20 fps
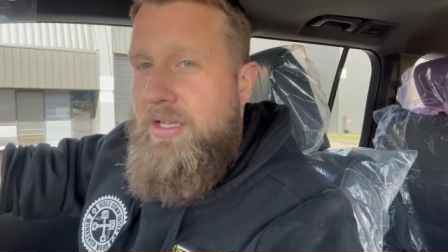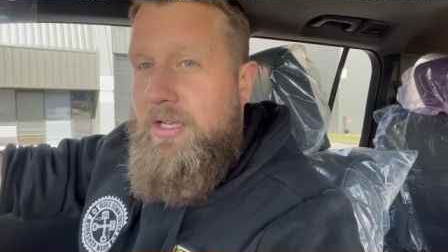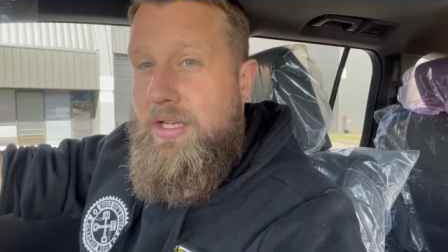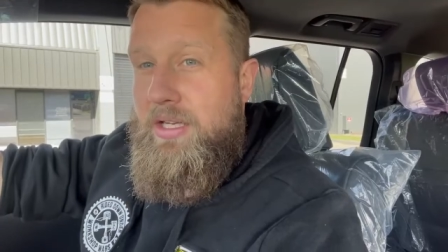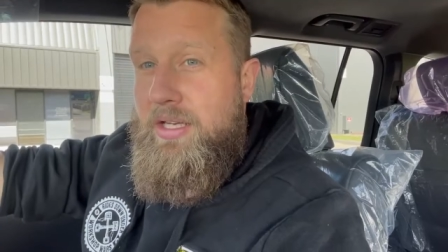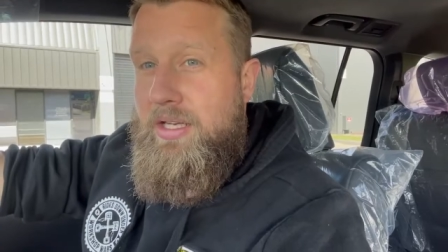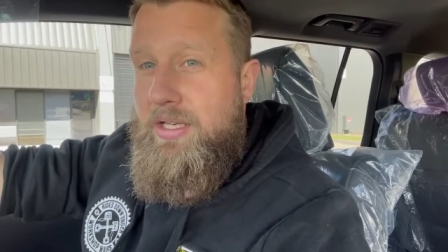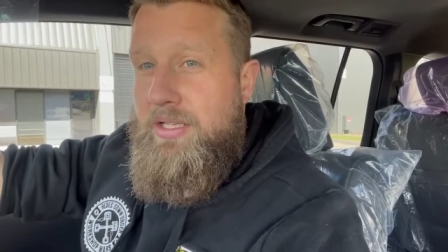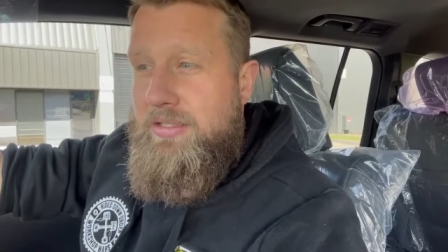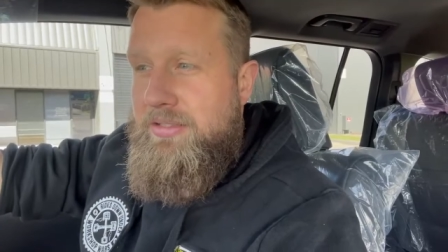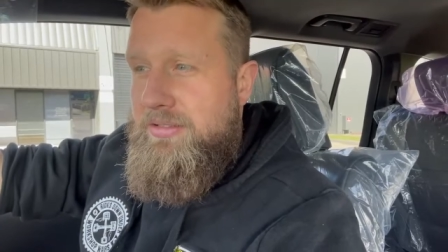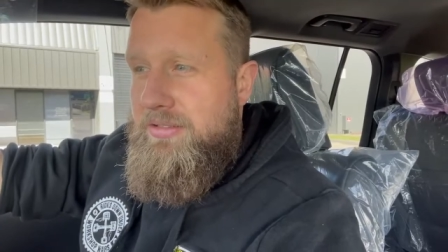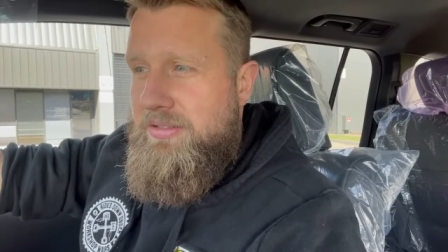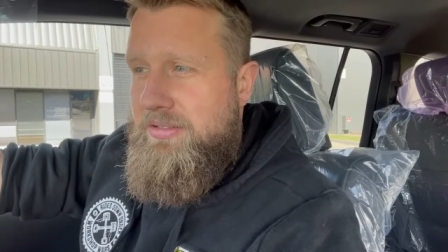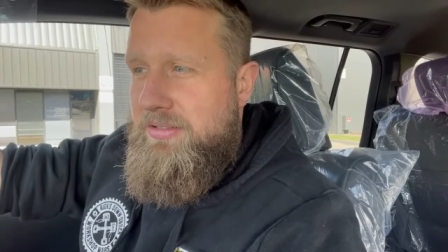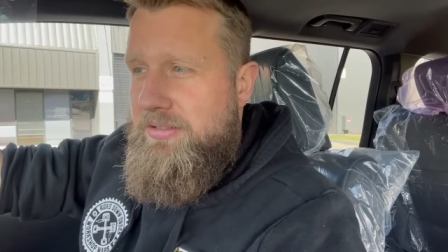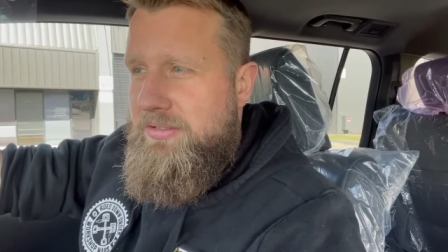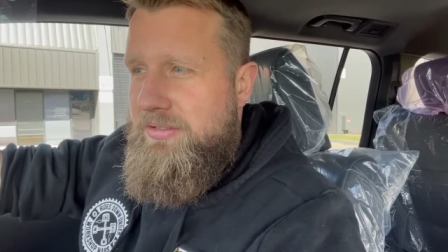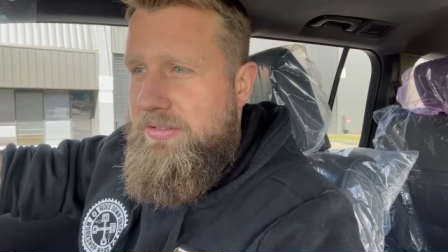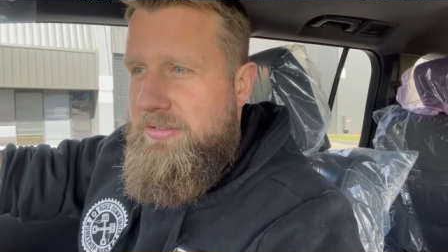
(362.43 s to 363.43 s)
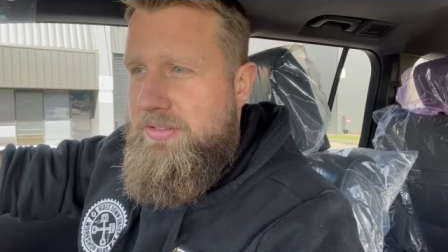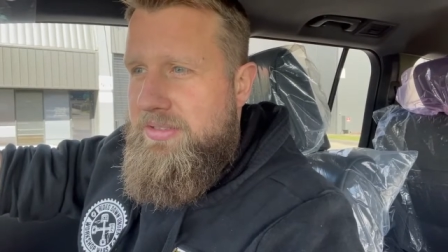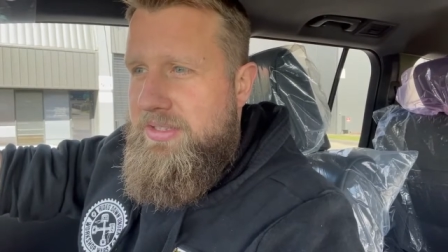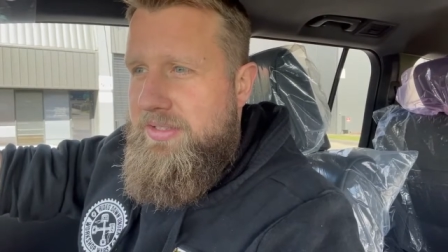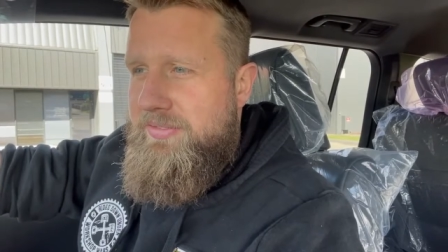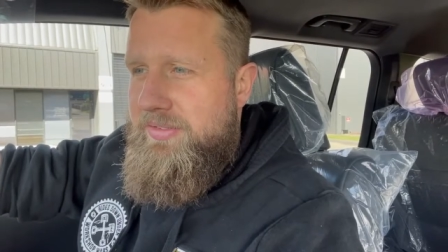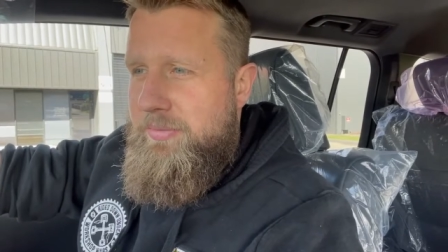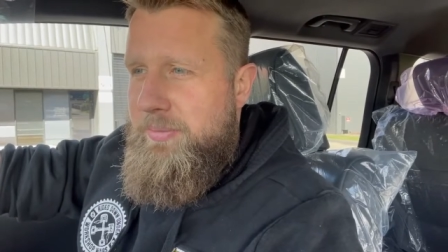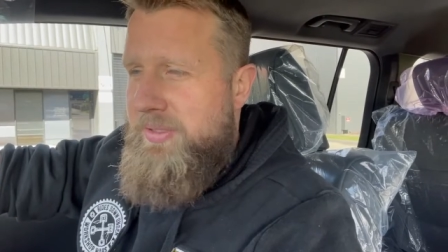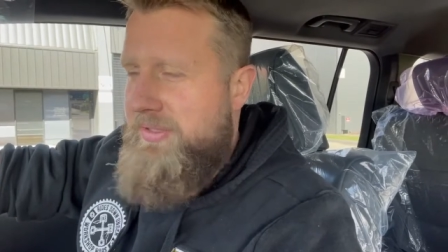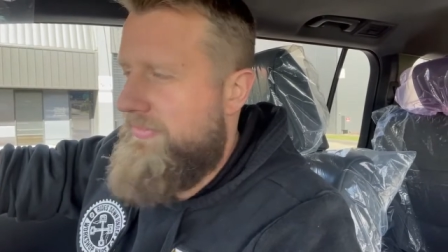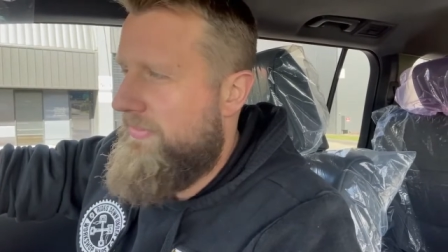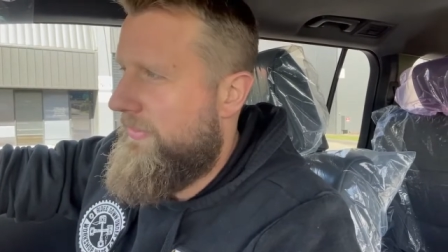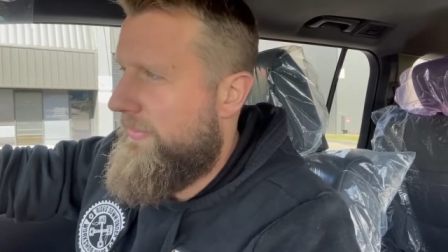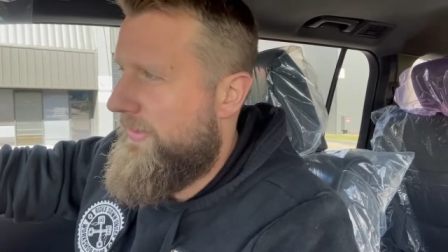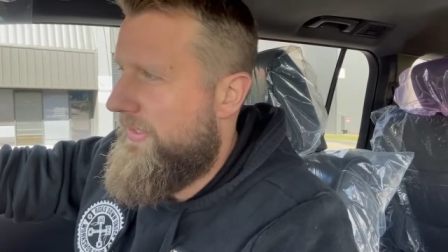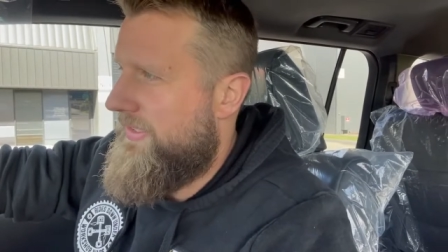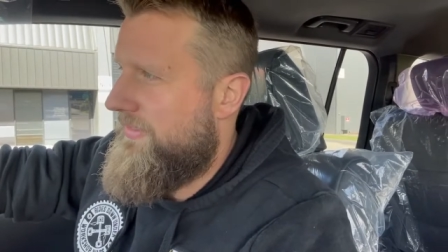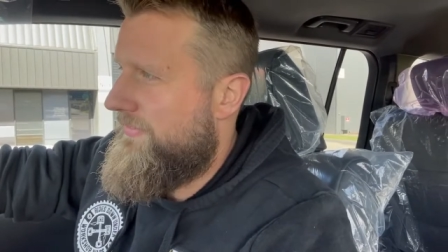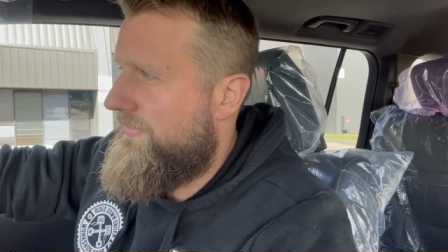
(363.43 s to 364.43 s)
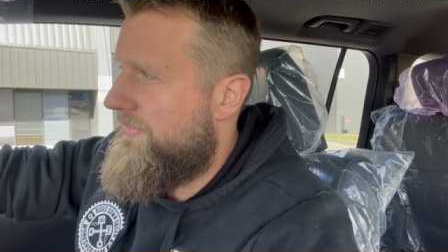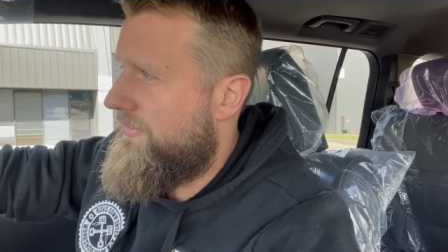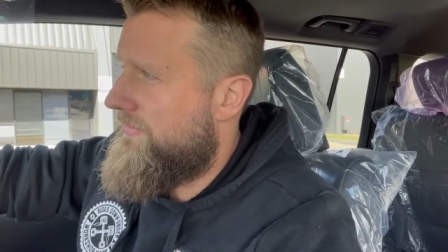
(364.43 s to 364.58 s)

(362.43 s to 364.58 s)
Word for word: And let's give it a bit of a rev.